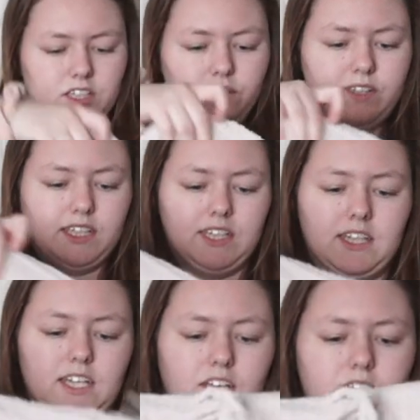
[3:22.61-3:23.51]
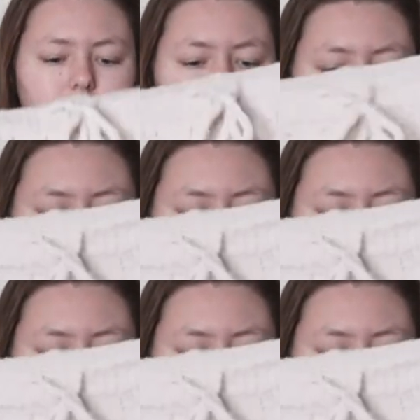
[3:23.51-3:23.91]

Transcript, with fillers: So it's like the cute little